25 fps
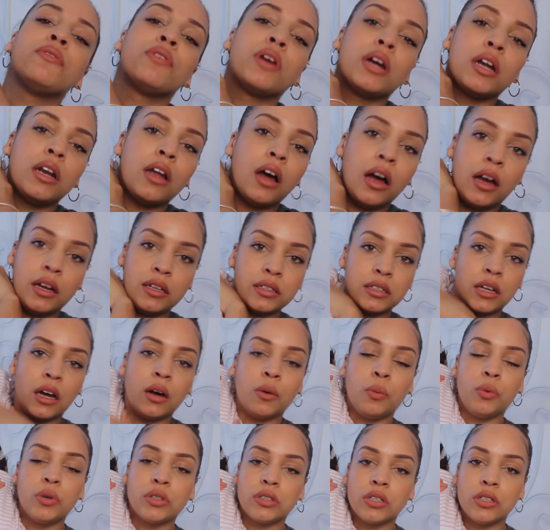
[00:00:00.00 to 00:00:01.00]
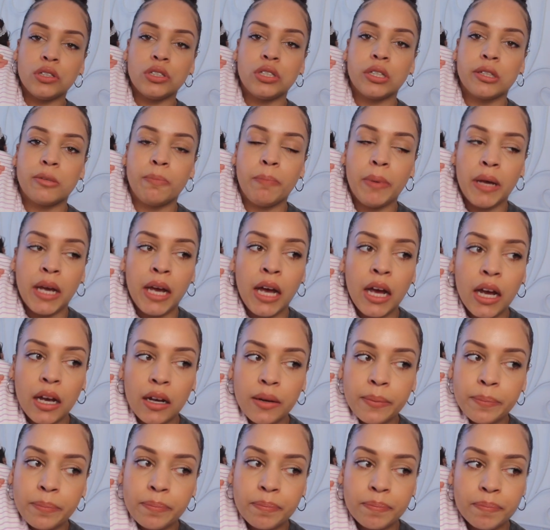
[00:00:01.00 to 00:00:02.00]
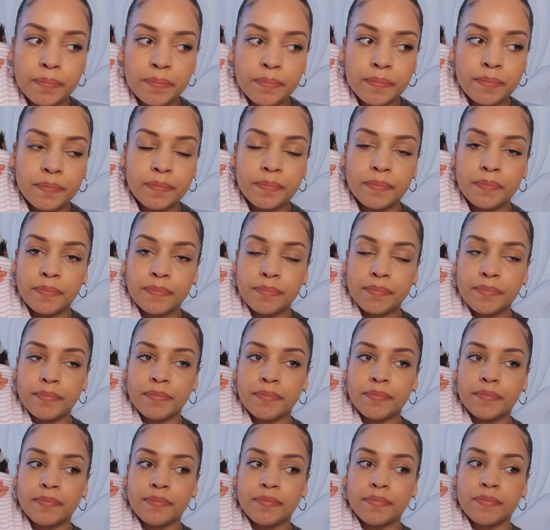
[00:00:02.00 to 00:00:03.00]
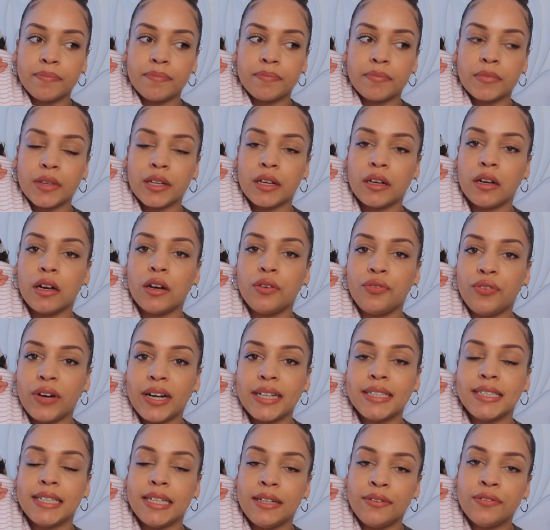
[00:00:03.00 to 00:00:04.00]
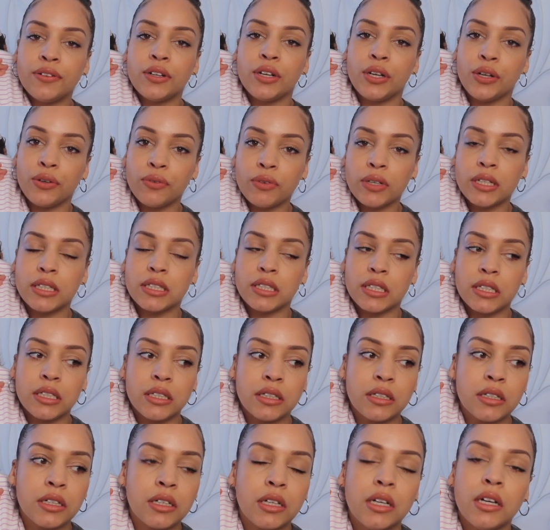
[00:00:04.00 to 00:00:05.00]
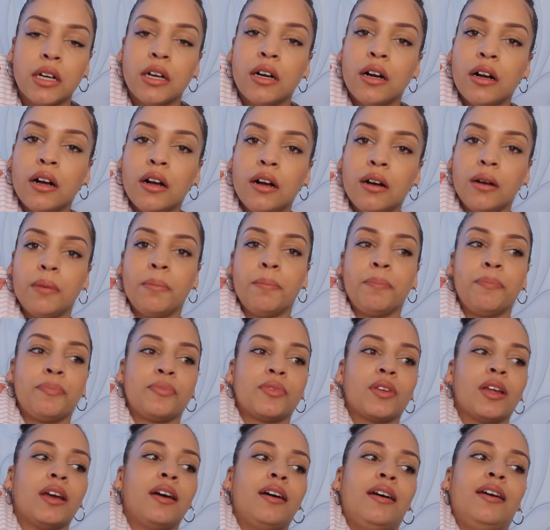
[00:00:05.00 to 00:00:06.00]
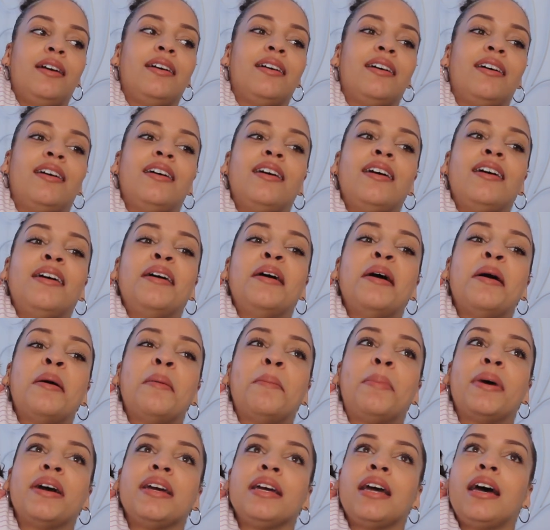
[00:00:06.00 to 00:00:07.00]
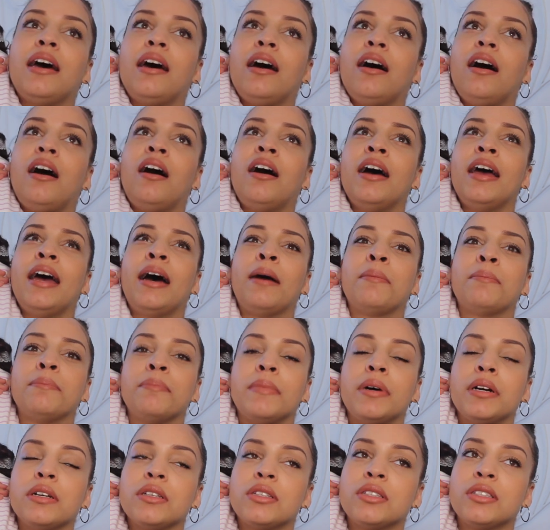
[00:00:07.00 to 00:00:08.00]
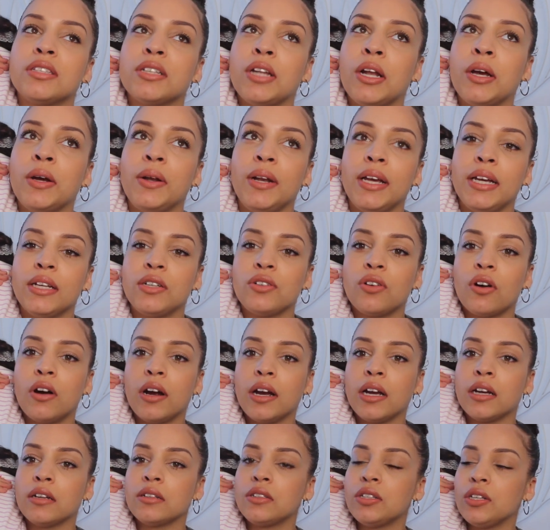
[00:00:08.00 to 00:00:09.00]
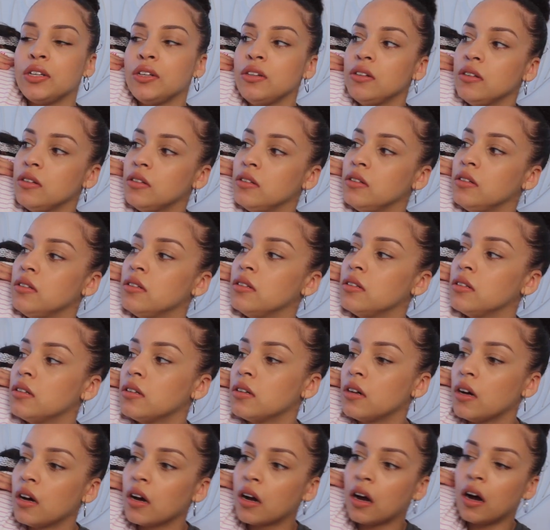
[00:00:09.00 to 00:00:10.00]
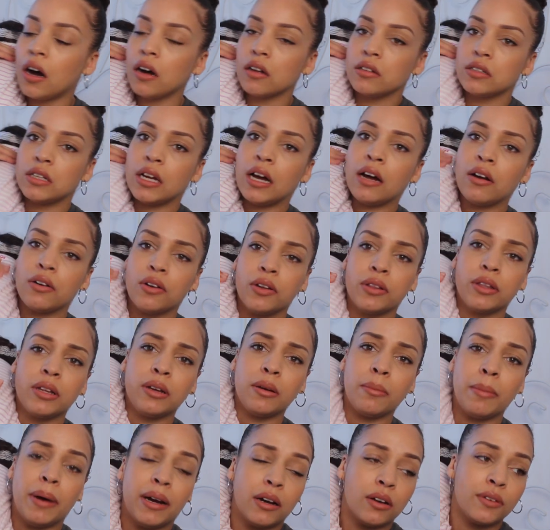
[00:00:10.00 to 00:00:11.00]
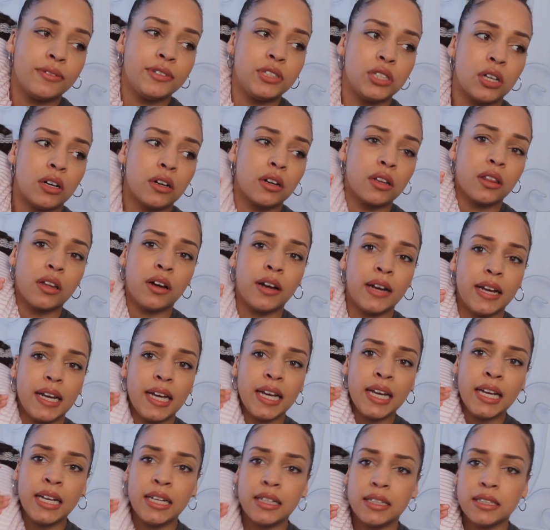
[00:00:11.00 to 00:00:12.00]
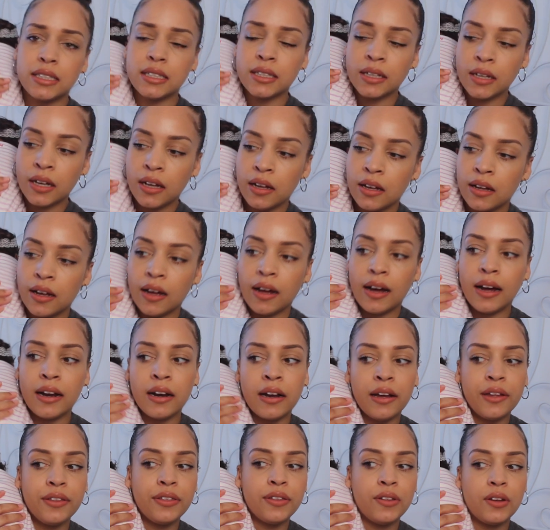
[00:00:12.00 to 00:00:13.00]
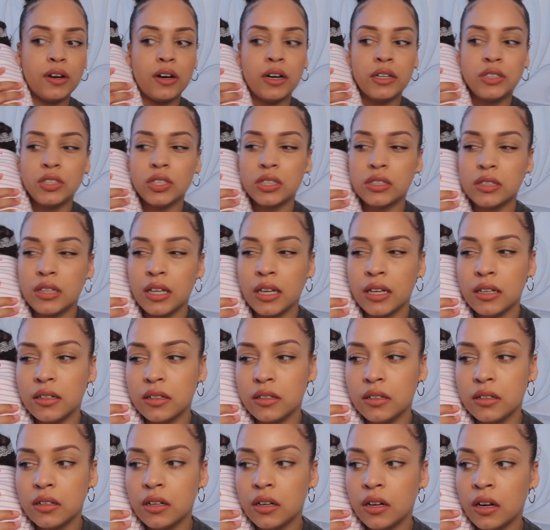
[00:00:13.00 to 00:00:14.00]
me realise I wasn't just being a fatty for no reason. But yeah, I am slowly trying to cut down on the amount of junk that I eat, and I just think